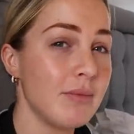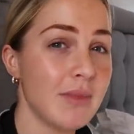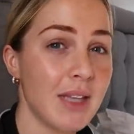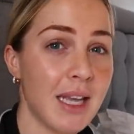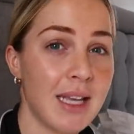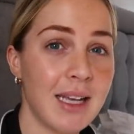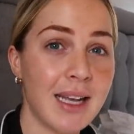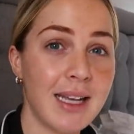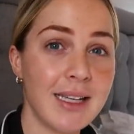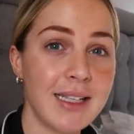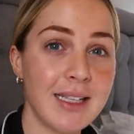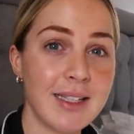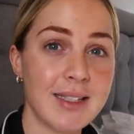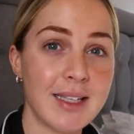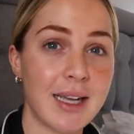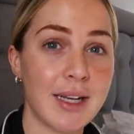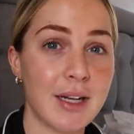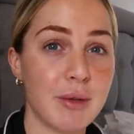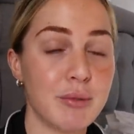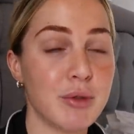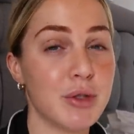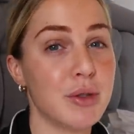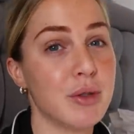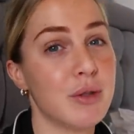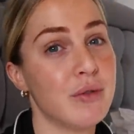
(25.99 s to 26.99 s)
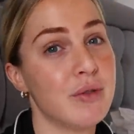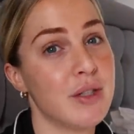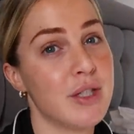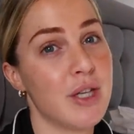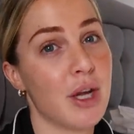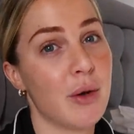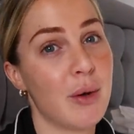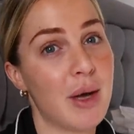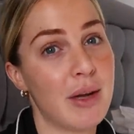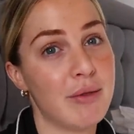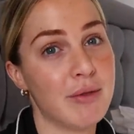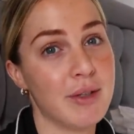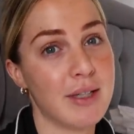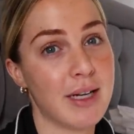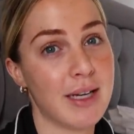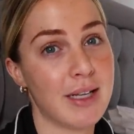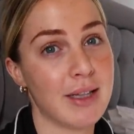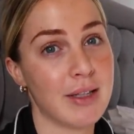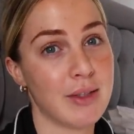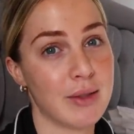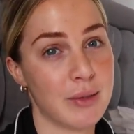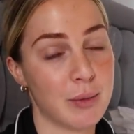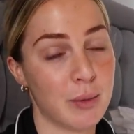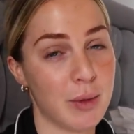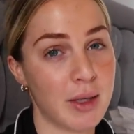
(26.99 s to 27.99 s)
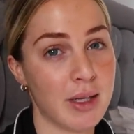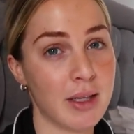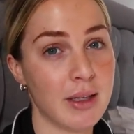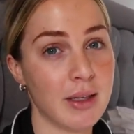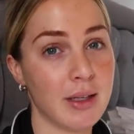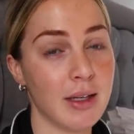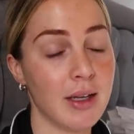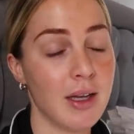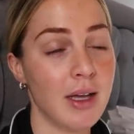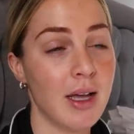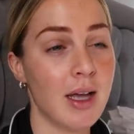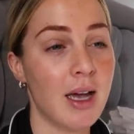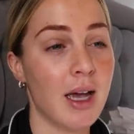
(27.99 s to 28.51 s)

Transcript: And like I said, I'm doing a video every day this week.